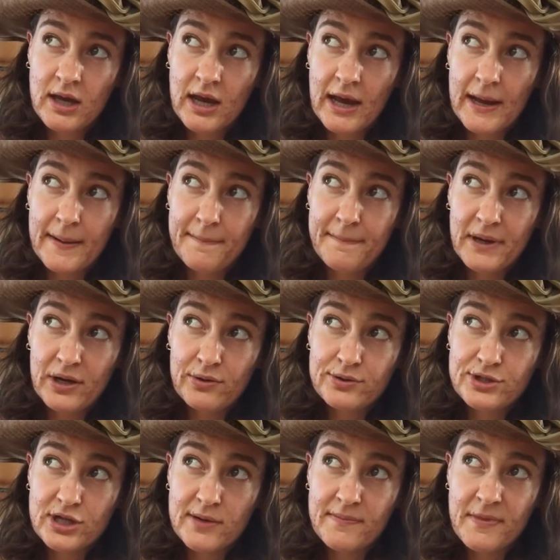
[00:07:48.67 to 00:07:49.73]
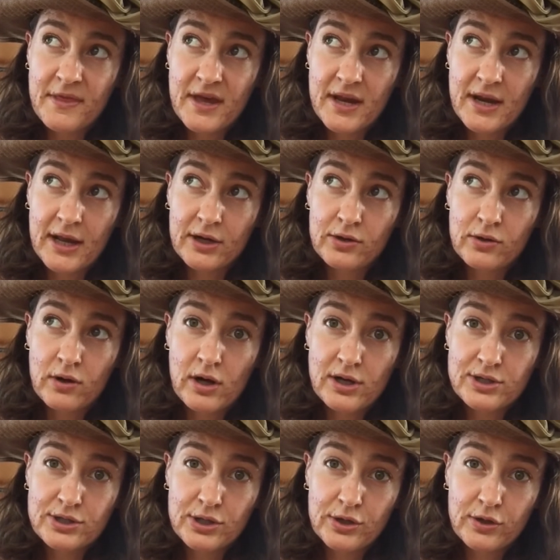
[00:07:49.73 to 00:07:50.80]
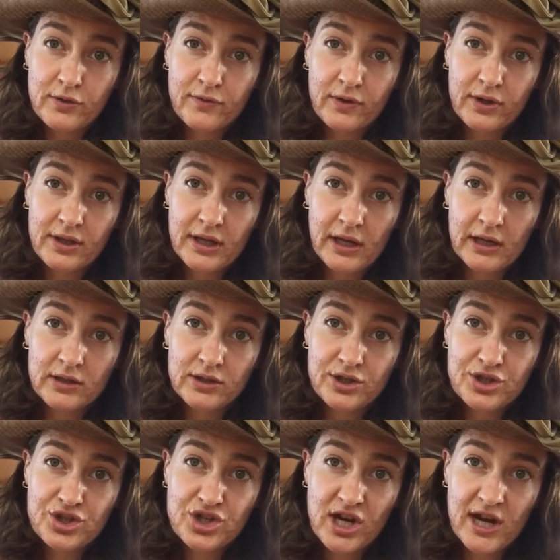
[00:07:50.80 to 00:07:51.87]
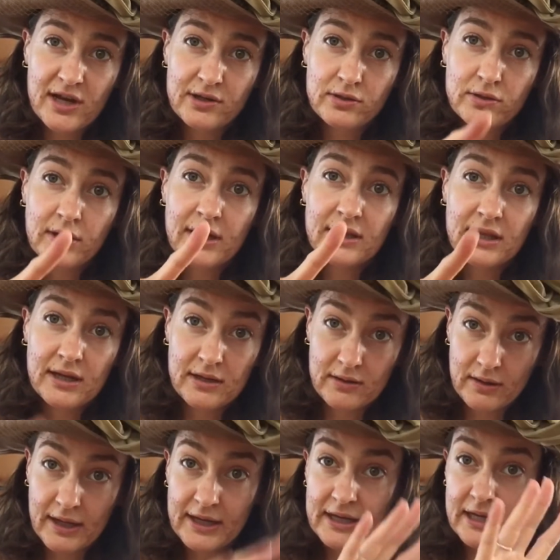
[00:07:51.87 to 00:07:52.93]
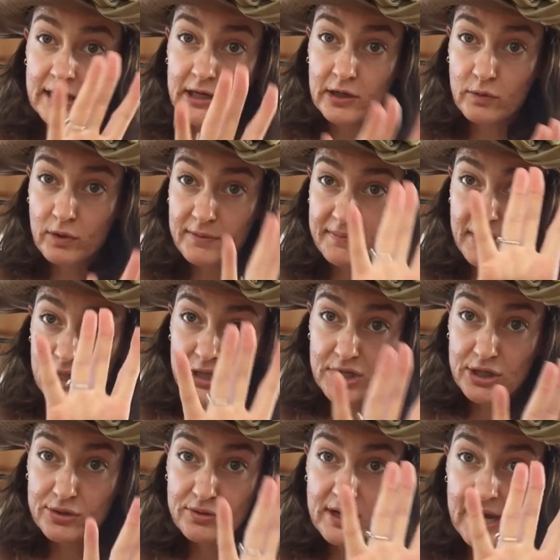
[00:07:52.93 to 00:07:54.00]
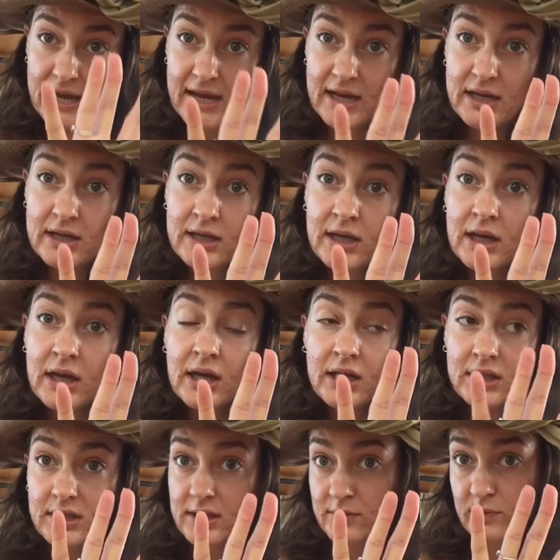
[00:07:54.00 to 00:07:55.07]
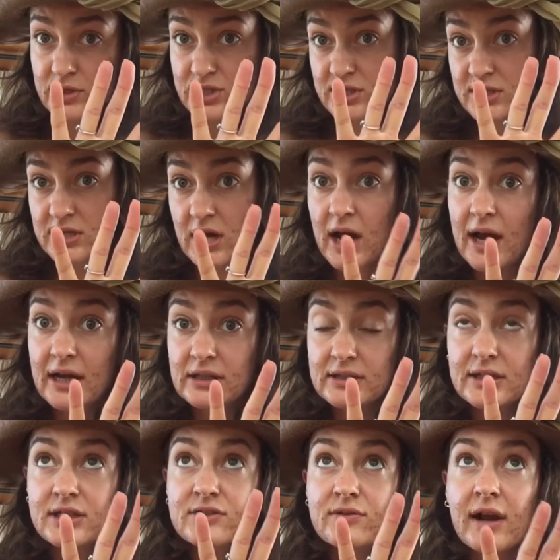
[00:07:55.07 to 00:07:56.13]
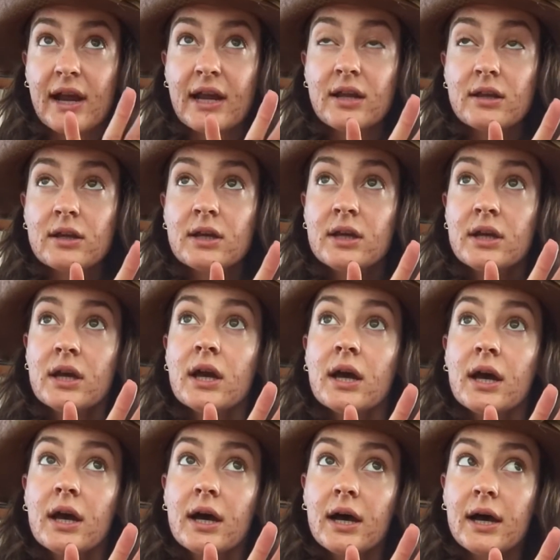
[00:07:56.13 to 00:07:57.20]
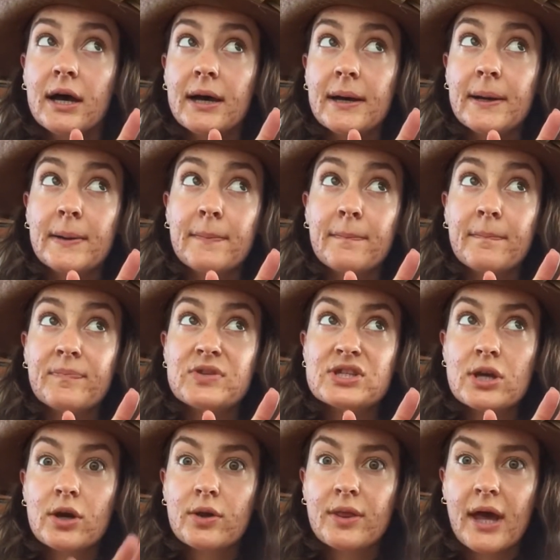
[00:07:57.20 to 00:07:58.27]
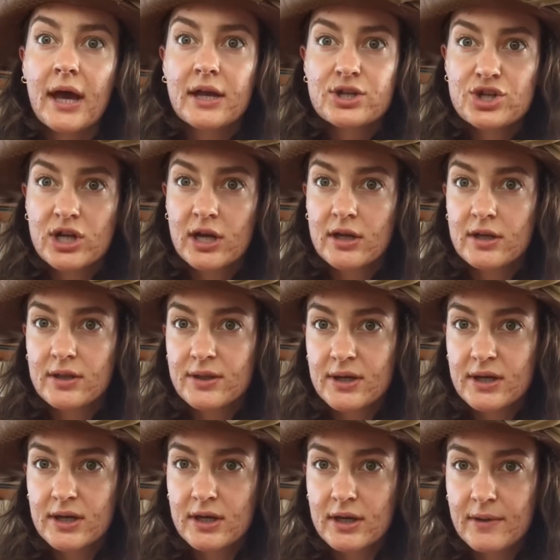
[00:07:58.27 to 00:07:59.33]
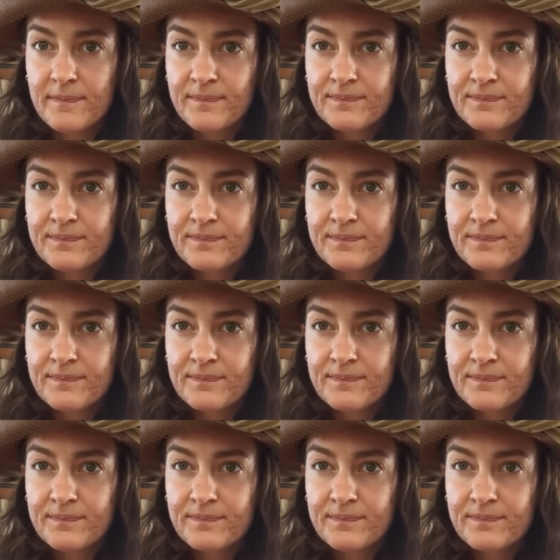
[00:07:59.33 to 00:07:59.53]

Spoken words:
at Belgium then I cross over the English Channel, and then like here would be the UK, that which is an island, right? So that the